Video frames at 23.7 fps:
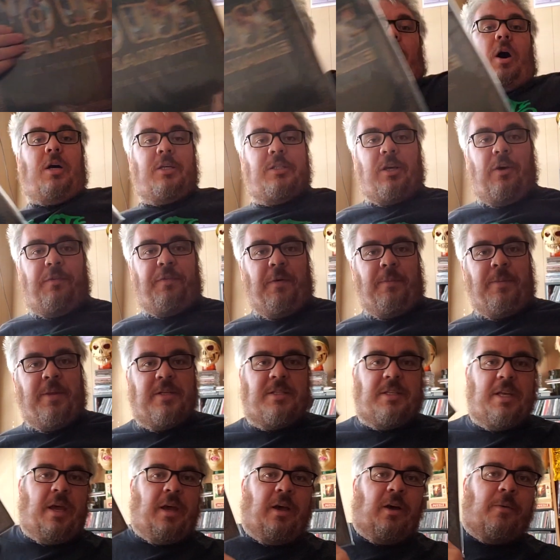also from the
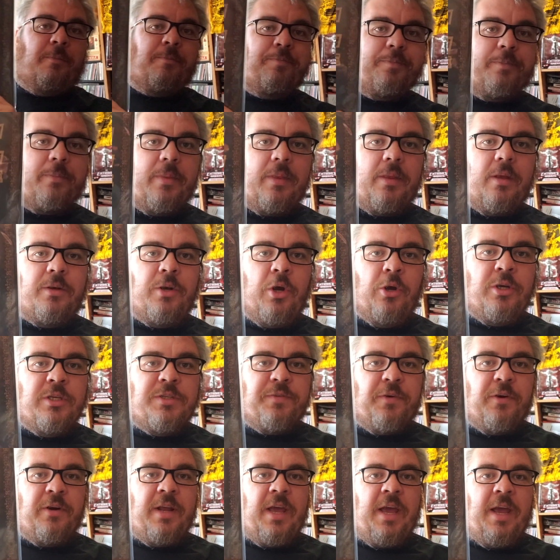sale, No Use
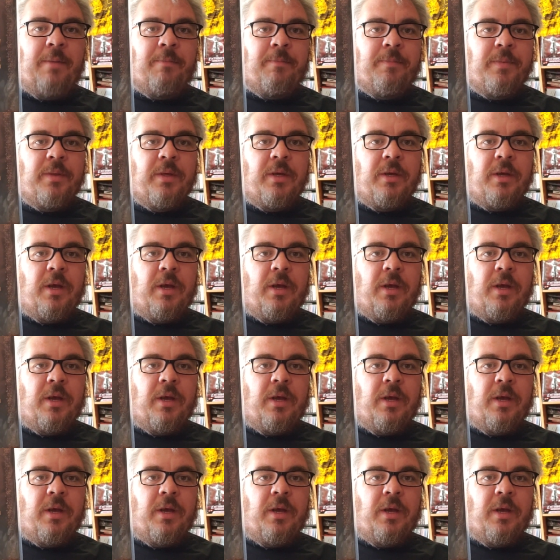for a Name,